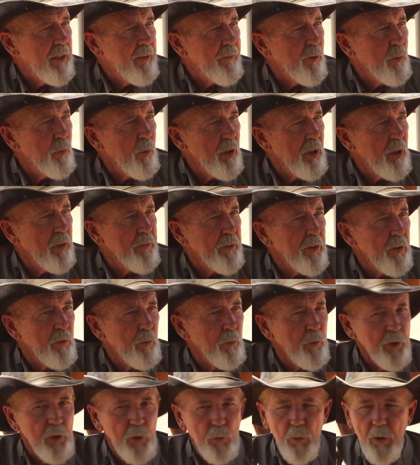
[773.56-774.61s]
every one of you
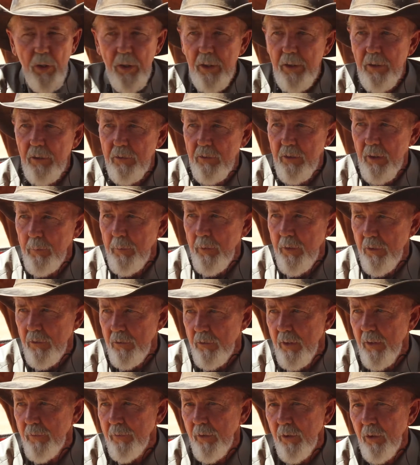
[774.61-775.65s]
when you run into some of these
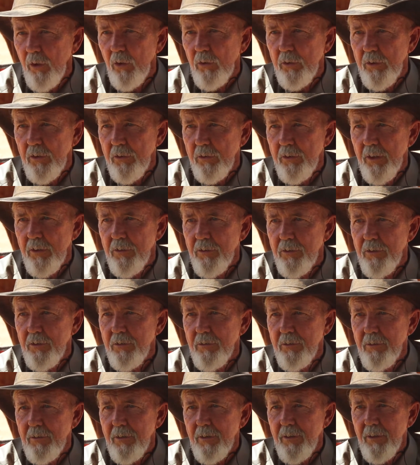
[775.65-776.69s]
difficulties. That's
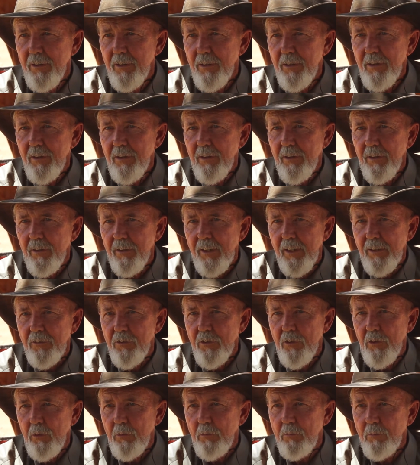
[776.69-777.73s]

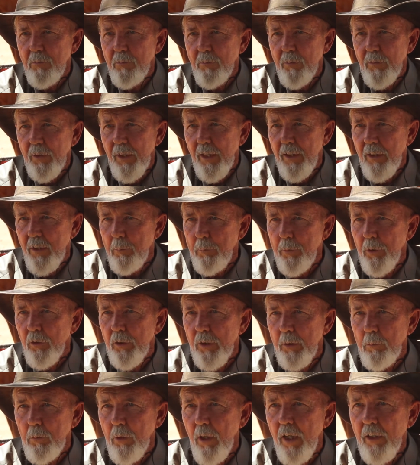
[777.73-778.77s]
the kind of the
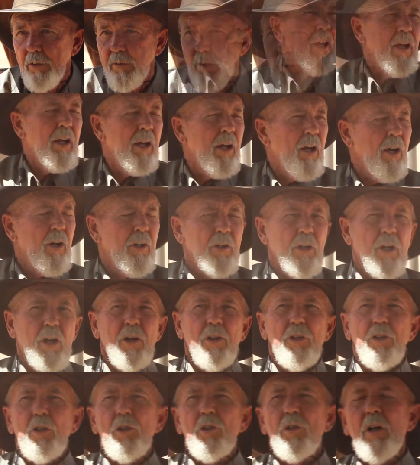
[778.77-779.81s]
building blocks. Are
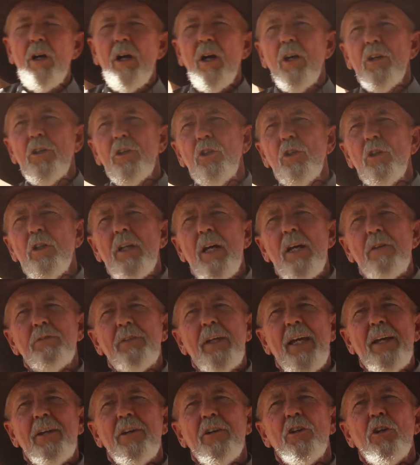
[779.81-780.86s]
you
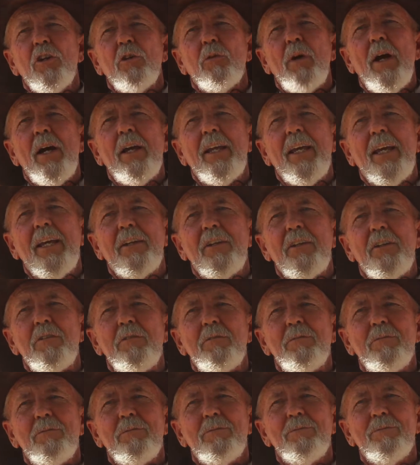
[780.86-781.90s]
left-handed or right-handed?
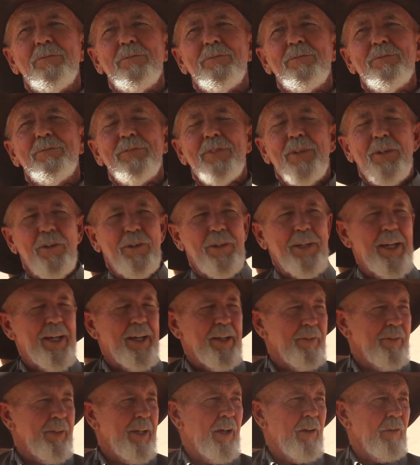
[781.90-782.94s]
Okay,
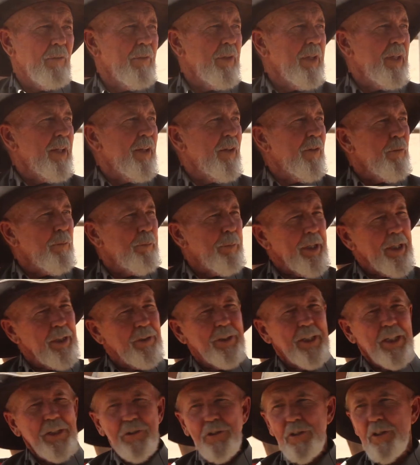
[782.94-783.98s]
now pay
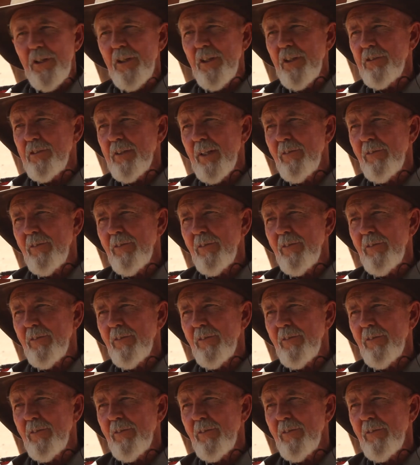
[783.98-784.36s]
attention to this,